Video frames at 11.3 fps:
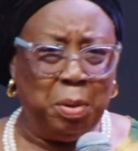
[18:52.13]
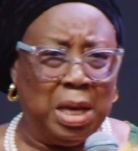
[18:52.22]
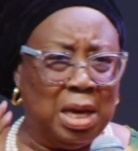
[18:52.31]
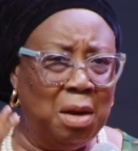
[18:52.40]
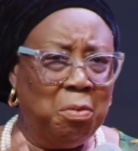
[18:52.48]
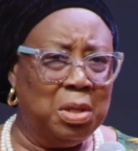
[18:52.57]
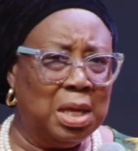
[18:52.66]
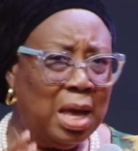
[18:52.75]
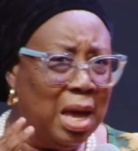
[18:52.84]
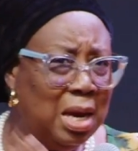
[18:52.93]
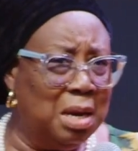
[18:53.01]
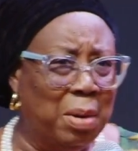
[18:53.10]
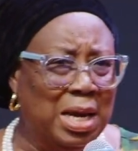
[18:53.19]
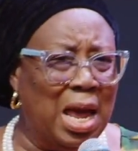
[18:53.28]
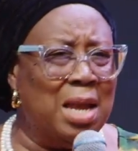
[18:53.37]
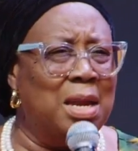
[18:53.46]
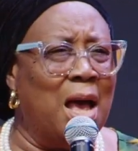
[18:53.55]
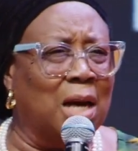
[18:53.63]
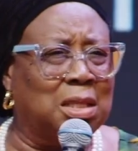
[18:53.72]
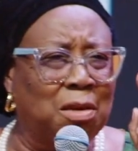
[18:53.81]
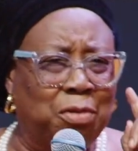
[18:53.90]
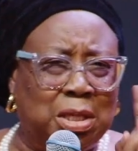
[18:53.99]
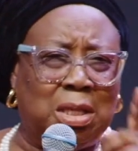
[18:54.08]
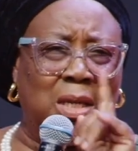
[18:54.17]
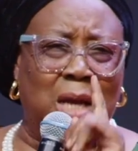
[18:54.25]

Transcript: begin with the end in mind. Any activity